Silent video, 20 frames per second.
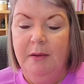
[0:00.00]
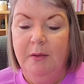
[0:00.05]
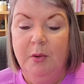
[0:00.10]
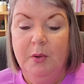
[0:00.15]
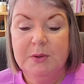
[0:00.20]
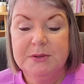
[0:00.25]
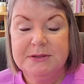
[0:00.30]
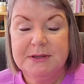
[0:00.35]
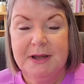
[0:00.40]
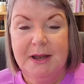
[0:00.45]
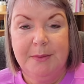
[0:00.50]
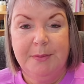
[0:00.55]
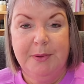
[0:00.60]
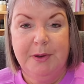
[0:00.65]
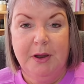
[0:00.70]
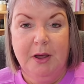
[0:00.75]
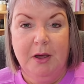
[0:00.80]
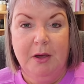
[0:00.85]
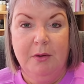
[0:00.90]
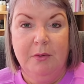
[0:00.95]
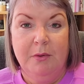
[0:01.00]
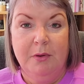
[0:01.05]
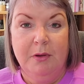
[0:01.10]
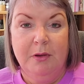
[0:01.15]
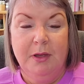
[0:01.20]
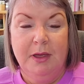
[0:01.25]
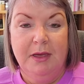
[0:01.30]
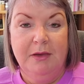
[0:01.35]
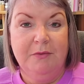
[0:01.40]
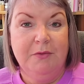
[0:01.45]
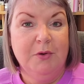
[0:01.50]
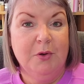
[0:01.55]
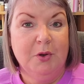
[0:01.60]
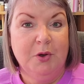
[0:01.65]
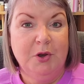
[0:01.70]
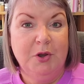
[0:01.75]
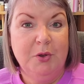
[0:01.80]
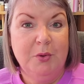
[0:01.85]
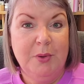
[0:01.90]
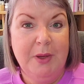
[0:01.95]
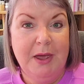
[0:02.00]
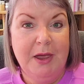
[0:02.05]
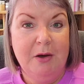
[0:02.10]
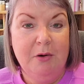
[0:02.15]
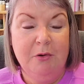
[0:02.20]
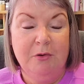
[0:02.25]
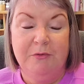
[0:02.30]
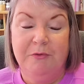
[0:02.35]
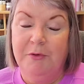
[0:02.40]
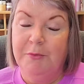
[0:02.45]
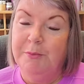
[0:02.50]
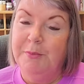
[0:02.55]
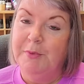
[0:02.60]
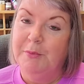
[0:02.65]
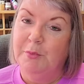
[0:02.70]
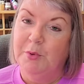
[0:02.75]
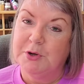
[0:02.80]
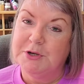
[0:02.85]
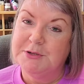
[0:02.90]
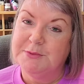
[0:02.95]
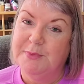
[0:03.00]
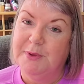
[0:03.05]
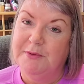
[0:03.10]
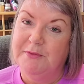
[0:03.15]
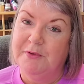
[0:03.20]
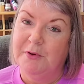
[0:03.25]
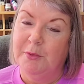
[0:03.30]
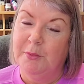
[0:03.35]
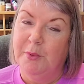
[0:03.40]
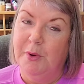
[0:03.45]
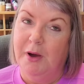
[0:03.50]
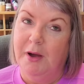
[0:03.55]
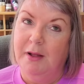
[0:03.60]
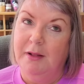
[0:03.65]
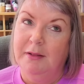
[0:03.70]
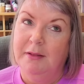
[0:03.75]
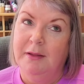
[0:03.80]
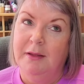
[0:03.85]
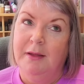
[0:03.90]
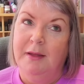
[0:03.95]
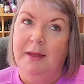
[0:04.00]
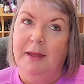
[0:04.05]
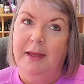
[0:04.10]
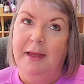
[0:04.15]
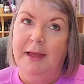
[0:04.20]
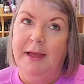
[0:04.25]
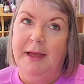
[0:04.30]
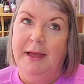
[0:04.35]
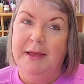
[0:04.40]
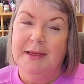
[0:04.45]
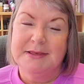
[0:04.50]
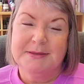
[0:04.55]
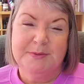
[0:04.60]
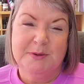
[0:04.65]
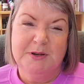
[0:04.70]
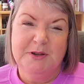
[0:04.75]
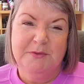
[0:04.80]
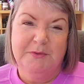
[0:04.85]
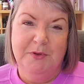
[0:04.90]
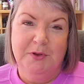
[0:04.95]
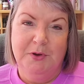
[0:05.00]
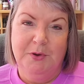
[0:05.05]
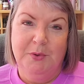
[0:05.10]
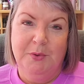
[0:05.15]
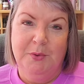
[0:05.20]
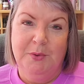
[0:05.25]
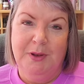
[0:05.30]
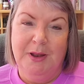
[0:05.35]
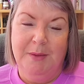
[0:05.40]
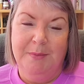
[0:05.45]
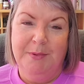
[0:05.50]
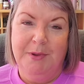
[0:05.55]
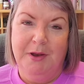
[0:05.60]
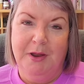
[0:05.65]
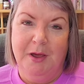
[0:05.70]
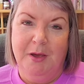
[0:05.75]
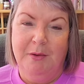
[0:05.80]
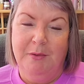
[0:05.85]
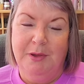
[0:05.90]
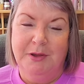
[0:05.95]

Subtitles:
Also, let me know if you're new here or if you've been watching me for a while. Especially if you're new, let me know.